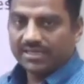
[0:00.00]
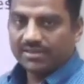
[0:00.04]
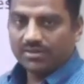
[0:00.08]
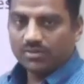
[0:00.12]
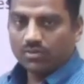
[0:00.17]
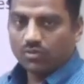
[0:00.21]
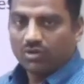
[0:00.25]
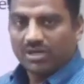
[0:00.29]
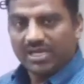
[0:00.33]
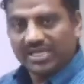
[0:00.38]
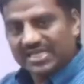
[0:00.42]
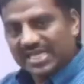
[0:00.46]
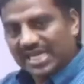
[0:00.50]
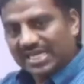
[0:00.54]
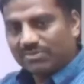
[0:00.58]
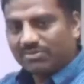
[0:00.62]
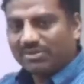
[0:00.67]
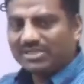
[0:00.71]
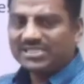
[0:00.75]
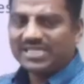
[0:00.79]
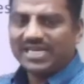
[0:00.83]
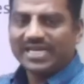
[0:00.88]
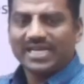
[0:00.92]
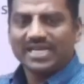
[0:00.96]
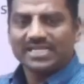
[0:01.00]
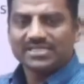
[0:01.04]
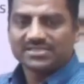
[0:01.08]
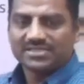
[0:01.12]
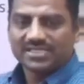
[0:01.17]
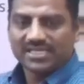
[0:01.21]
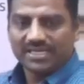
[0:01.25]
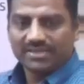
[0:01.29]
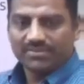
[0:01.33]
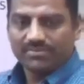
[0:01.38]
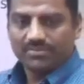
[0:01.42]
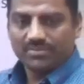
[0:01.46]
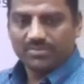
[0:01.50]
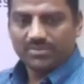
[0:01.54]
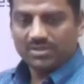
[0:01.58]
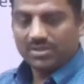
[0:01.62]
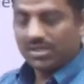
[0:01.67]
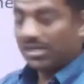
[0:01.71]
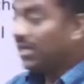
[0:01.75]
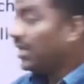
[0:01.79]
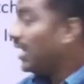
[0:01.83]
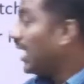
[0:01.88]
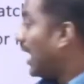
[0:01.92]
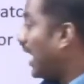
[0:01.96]
Only that much I can say.
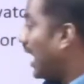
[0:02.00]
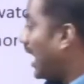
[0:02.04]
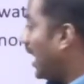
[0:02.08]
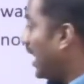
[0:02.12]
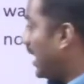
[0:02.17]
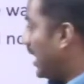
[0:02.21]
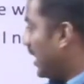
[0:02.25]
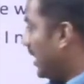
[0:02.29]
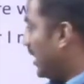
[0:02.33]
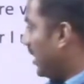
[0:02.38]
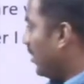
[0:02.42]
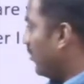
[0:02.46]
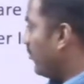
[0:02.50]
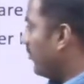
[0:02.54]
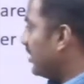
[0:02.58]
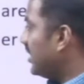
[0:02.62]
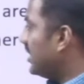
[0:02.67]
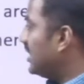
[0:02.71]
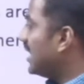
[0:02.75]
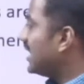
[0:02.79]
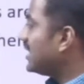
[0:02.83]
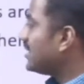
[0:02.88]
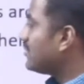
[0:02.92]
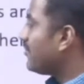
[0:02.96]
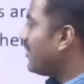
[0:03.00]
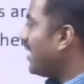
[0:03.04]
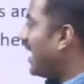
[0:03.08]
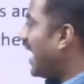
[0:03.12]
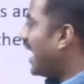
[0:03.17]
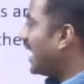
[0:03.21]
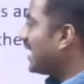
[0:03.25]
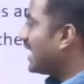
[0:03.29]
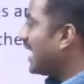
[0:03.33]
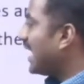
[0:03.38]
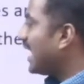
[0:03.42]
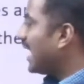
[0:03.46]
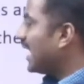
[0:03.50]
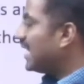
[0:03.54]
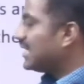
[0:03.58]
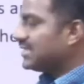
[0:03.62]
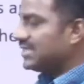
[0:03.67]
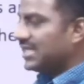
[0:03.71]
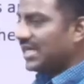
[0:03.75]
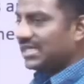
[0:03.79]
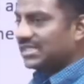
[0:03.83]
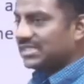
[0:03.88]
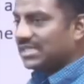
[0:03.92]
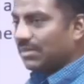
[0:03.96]
And with this fact, I can
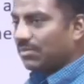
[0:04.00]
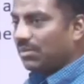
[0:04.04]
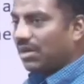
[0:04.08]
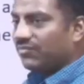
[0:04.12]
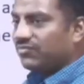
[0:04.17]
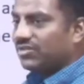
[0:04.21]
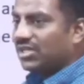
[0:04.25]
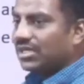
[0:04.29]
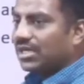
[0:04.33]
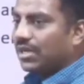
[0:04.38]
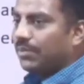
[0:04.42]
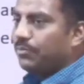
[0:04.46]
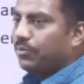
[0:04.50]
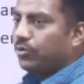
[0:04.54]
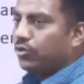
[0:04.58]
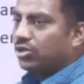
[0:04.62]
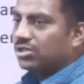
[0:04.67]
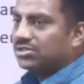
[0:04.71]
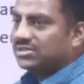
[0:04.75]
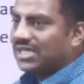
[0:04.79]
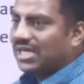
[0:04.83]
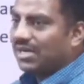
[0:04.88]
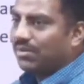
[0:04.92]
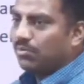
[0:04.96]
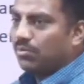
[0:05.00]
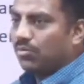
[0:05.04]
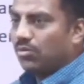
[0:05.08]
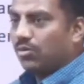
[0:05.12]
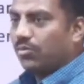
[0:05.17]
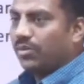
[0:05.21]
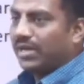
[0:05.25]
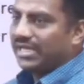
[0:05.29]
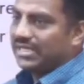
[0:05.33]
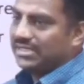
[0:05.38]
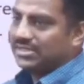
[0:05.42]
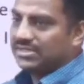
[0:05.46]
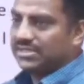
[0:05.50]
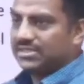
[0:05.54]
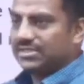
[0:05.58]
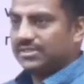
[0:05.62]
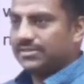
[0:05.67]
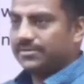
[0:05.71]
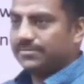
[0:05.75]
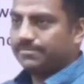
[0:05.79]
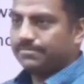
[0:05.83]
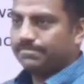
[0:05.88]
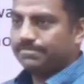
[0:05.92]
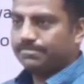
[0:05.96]
say some of the computers are mobiles.
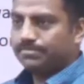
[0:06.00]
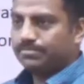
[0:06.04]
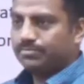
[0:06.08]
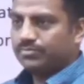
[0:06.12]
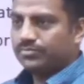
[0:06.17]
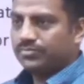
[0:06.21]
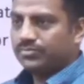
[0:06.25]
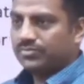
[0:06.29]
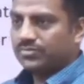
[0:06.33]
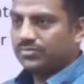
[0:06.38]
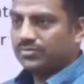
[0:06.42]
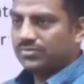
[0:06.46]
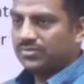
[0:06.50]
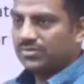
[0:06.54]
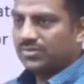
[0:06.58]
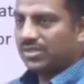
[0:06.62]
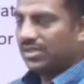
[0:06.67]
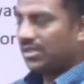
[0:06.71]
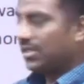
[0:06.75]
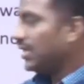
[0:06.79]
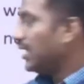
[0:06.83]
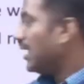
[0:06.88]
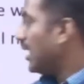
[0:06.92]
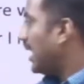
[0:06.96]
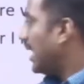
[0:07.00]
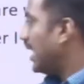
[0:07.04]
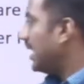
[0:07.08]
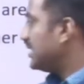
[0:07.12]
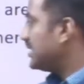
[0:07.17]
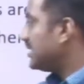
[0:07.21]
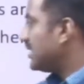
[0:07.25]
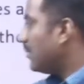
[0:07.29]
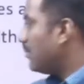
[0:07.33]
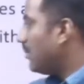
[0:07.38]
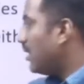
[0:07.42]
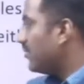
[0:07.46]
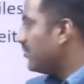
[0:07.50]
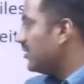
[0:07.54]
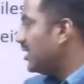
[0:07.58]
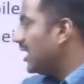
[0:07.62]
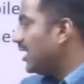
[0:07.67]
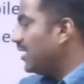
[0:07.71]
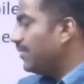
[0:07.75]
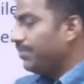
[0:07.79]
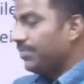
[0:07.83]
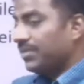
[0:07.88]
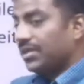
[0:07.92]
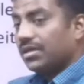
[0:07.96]
And some of
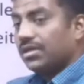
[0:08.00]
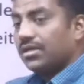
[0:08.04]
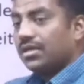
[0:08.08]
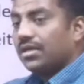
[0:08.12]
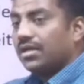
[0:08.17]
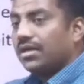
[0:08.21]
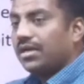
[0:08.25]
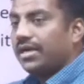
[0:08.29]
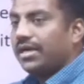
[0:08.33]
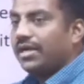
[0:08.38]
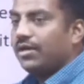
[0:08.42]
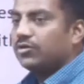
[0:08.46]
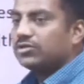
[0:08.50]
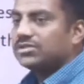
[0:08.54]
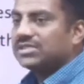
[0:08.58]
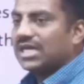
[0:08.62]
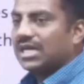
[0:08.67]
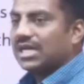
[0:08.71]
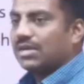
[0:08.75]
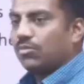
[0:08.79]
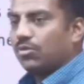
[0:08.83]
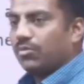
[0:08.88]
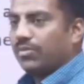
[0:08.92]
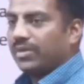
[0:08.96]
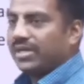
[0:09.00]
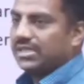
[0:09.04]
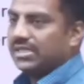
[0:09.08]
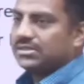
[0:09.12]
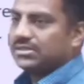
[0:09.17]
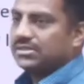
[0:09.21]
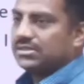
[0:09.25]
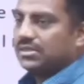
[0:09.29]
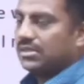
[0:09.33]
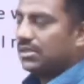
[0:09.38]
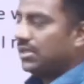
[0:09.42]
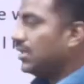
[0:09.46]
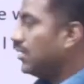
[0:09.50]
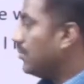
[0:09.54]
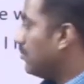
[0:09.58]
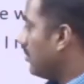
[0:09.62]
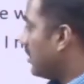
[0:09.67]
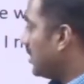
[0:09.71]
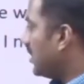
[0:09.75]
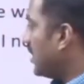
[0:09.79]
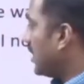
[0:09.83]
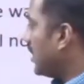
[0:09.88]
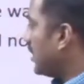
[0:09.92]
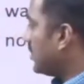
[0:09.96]
the radios are mobiles. But
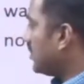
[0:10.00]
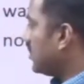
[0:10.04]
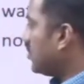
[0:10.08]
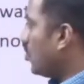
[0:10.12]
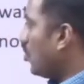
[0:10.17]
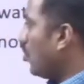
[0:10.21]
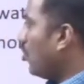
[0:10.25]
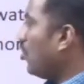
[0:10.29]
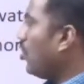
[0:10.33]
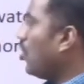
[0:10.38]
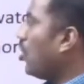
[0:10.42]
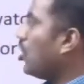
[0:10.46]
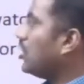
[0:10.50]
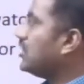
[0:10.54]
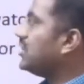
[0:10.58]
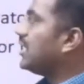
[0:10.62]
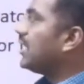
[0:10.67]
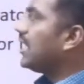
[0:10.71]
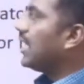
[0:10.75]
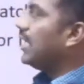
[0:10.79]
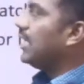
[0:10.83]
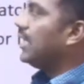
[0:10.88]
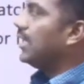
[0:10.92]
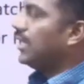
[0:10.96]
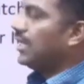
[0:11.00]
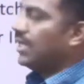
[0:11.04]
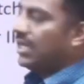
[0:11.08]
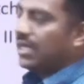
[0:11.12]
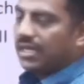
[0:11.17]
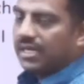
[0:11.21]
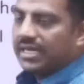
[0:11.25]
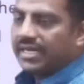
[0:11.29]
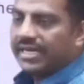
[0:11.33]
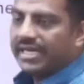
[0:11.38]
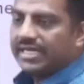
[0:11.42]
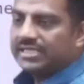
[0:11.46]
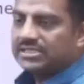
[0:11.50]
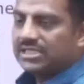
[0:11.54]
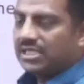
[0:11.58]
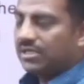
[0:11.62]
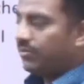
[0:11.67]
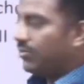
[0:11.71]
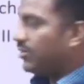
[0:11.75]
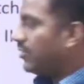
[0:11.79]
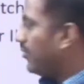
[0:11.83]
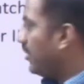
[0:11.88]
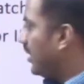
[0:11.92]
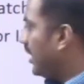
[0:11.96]
there is no logical connection
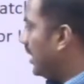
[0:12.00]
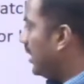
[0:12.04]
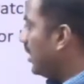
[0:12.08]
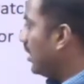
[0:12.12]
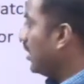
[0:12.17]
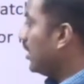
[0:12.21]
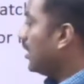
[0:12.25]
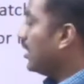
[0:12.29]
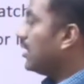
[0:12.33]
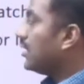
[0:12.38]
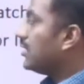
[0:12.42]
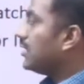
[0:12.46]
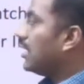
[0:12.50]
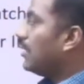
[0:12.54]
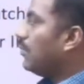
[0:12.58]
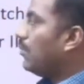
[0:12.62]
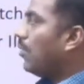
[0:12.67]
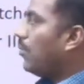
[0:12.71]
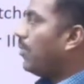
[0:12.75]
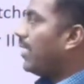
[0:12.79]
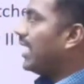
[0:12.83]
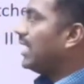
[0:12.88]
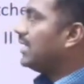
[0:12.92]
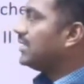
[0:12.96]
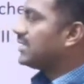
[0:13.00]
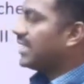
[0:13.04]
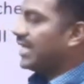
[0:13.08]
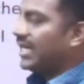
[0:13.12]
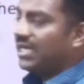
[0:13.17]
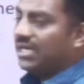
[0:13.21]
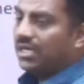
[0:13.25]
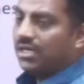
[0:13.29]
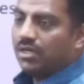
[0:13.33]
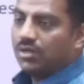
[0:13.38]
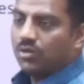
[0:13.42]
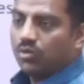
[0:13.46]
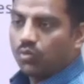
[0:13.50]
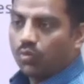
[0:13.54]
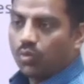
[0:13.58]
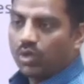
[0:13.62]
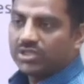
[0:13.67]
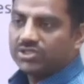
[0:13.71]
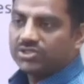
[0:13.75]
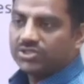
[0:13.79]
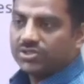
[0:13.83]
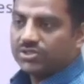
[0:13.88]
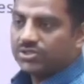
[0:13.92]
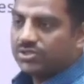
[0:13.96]
between the mobiles and
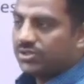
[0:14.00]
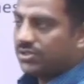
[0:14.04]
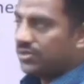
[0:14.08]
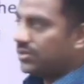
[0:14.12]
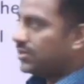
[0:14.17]
watches.